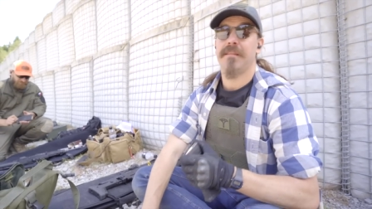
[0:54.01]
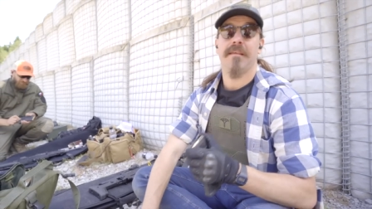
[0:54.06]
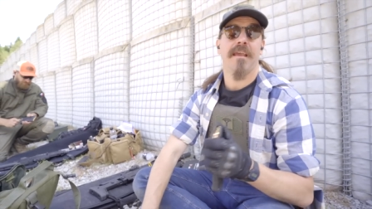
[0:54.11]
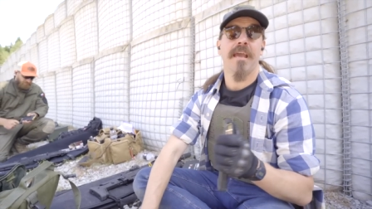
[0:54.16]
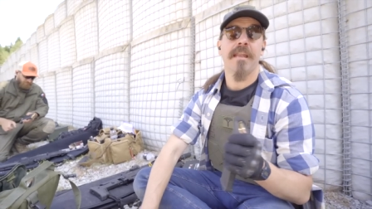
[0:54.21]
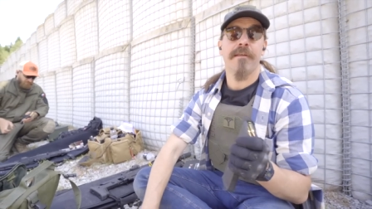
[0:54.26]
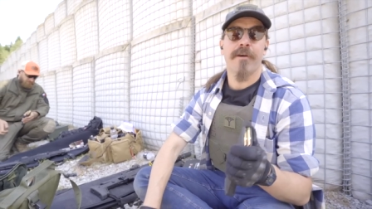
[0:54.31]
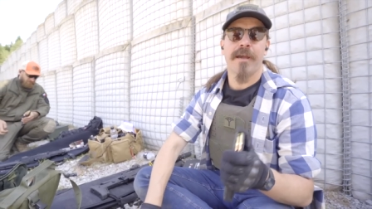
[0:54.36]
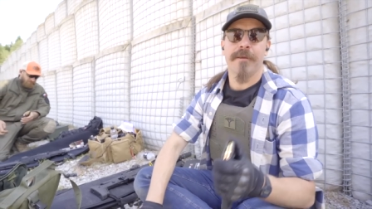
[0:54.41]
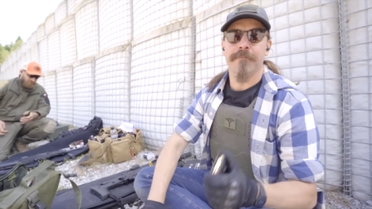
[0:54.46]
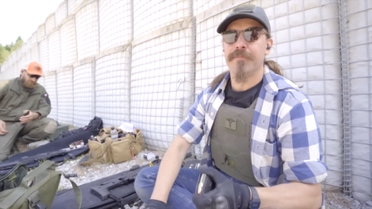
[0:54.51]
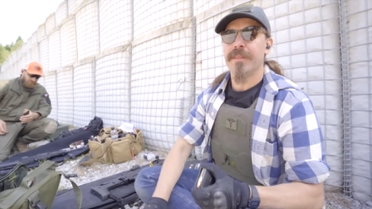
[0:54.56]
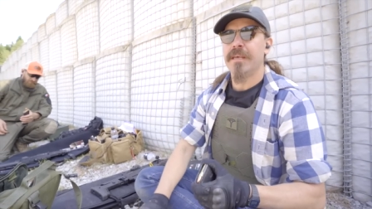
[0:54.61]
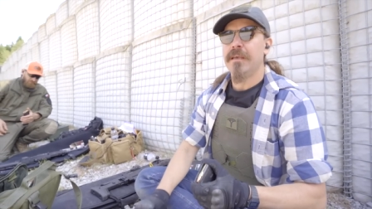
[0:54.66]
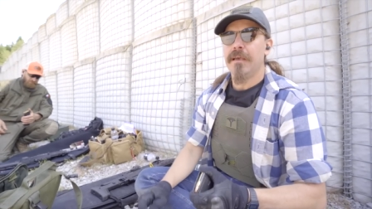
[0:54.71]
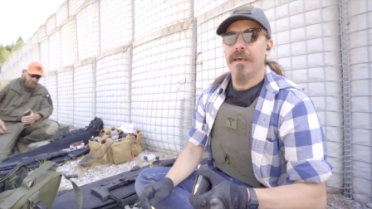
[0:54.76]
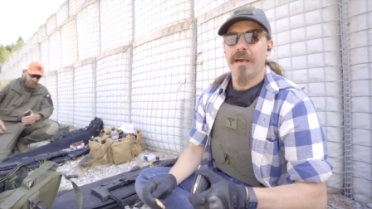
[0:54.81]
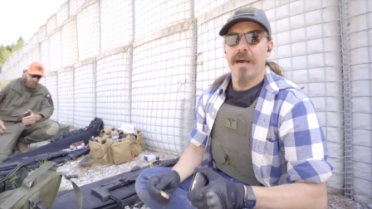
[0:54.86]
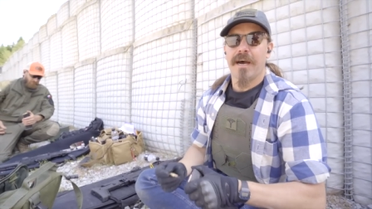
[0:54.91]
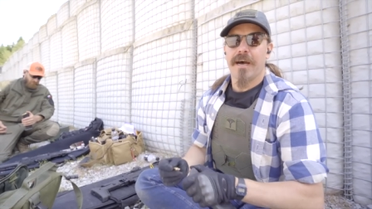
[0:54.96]
Anyway,
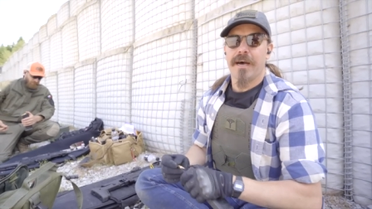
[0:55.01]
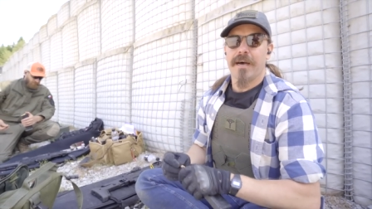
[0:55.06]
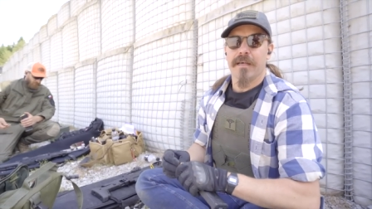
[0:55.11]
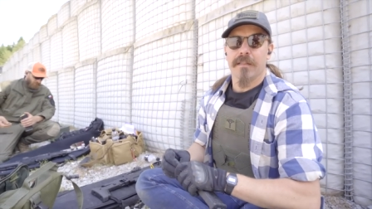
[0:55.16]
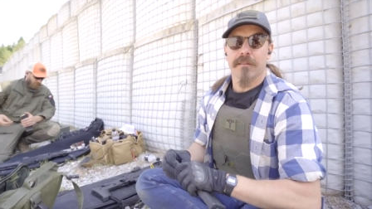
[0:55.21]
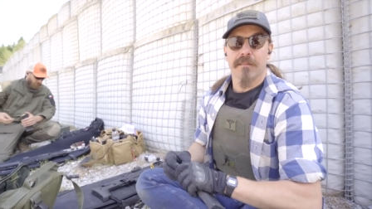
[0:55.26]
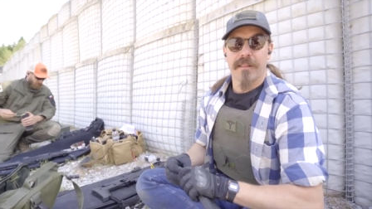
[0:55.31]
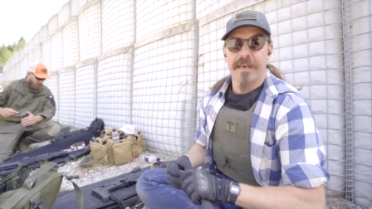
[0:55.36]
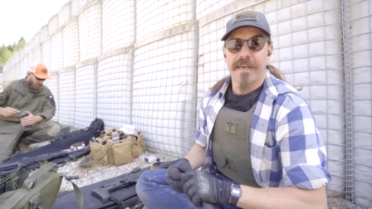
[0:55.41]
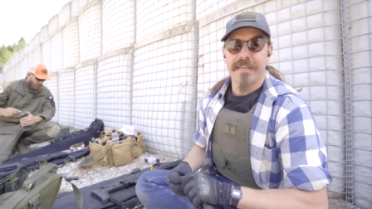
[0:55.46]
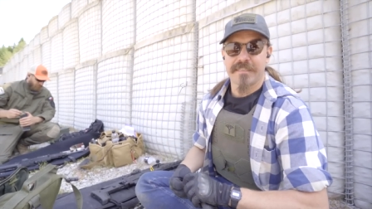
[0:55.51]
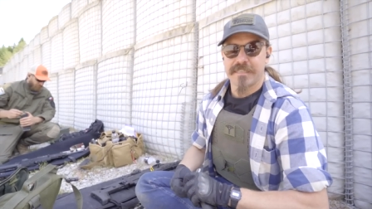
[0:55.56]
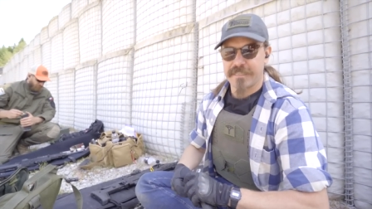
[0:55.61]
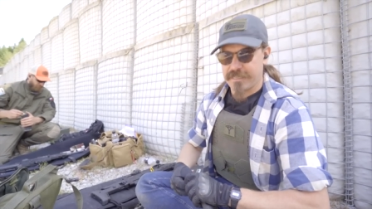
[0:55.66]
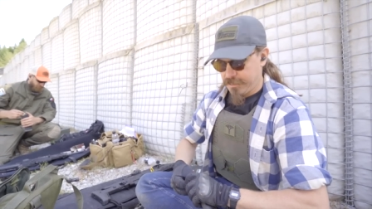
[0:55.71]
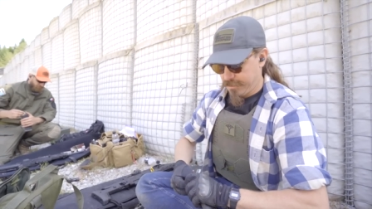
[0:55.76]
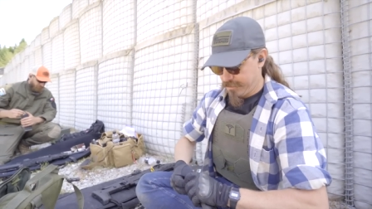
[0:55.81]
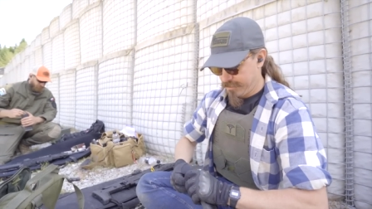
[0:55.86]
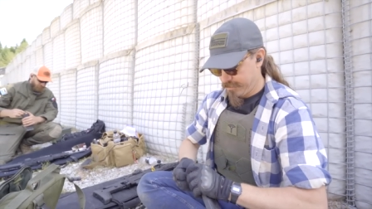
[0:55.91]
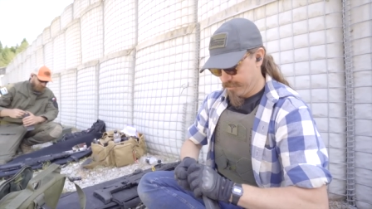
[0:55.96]
uh, let's
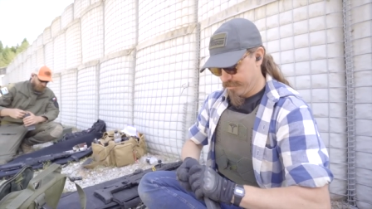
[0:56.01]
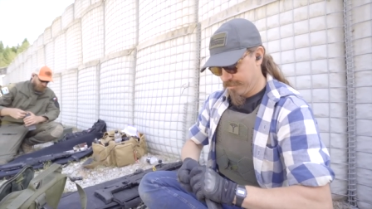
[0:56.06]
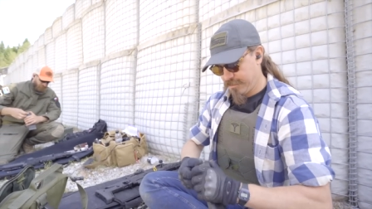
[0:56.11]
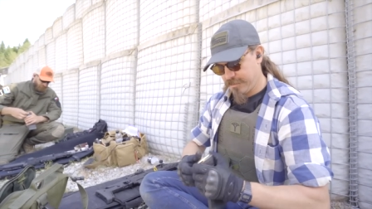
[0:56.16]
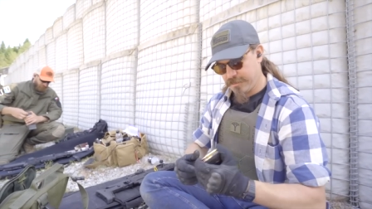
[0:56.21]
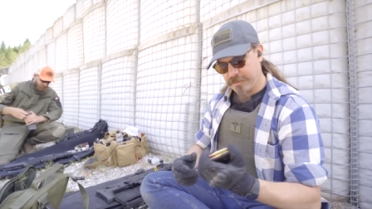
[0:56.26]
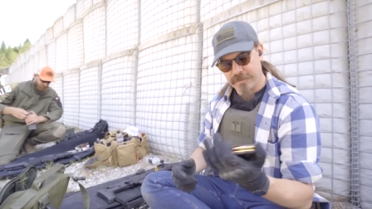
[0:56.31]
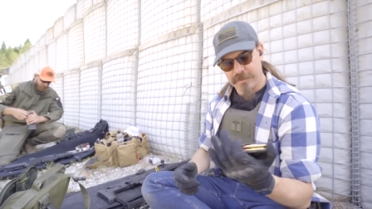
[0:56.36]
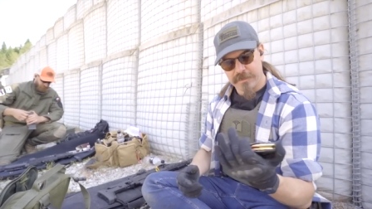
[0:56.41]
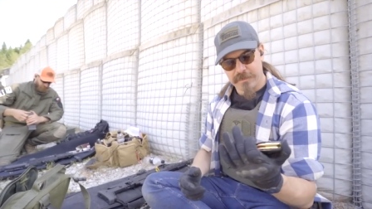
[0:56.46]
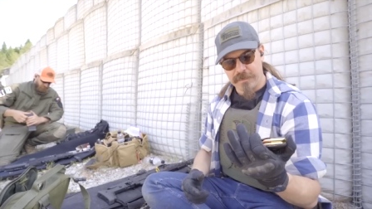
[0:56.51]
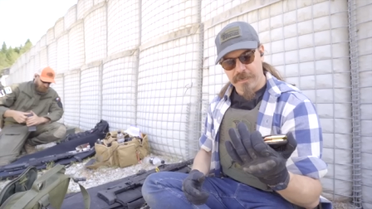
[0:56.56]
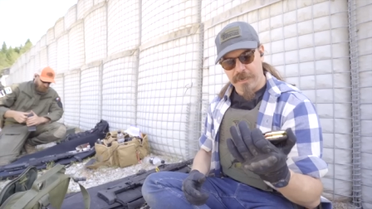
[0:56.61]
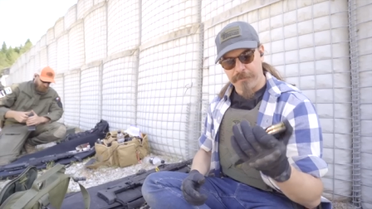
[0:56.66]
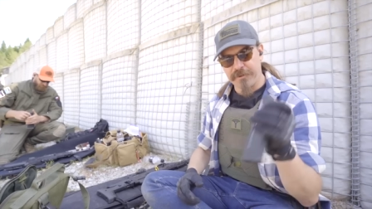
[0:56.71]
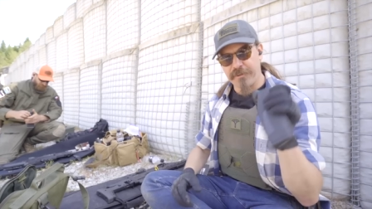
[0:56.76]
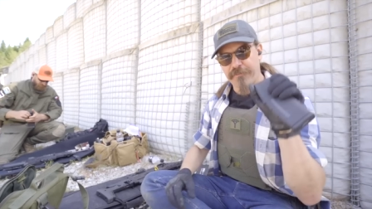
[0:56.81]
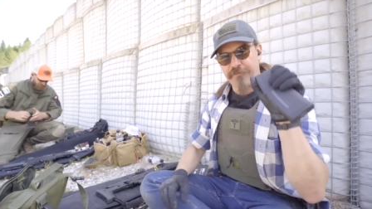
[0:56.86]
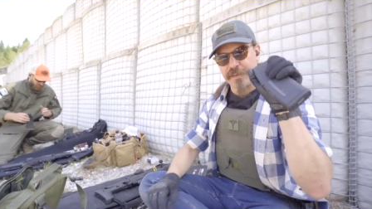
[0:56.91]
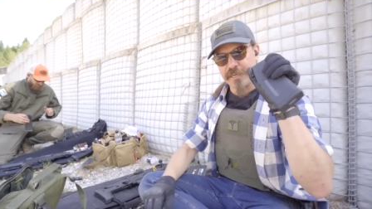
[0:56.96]
I'm
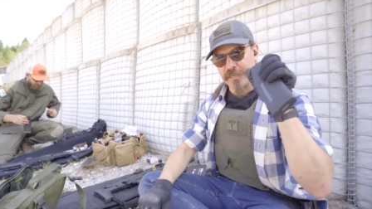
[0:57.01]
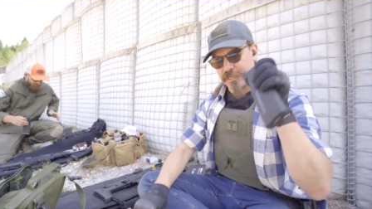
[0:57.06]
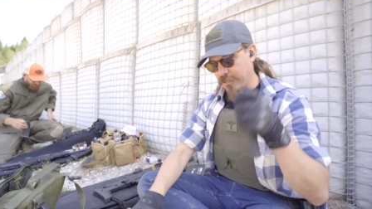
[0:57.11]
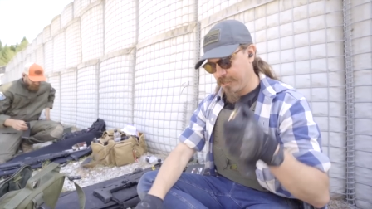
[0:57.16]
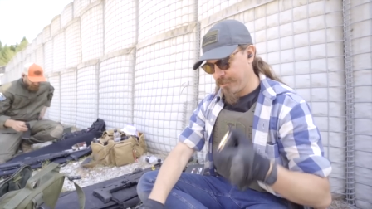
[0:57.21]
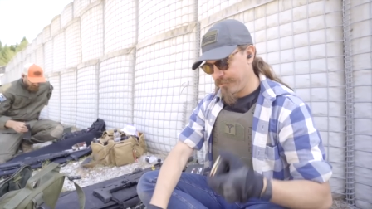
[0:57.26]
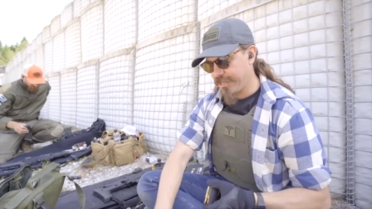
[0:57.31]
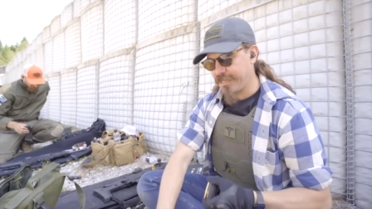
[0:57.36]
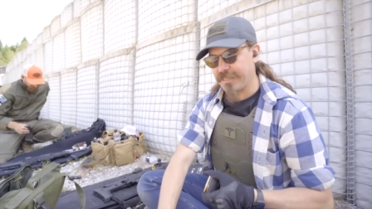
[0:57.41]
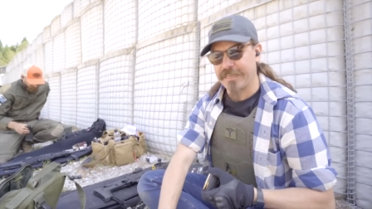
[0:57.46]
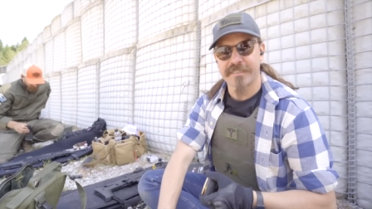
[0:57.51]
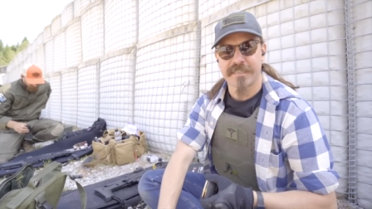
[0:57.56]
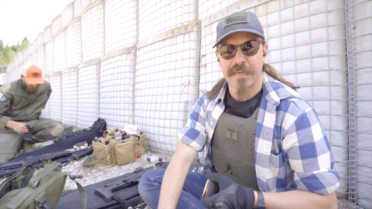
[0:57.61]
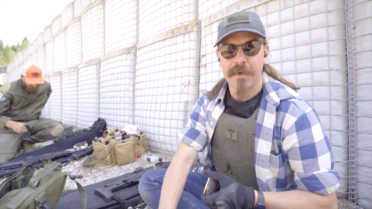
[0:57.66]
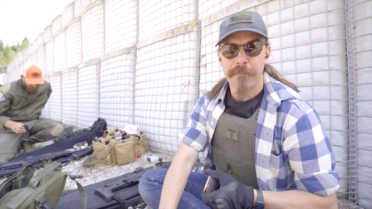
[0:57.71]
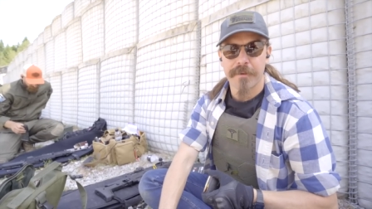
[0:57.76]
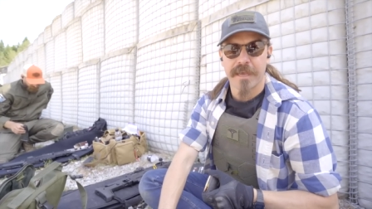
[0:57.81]
gonna finish loading this up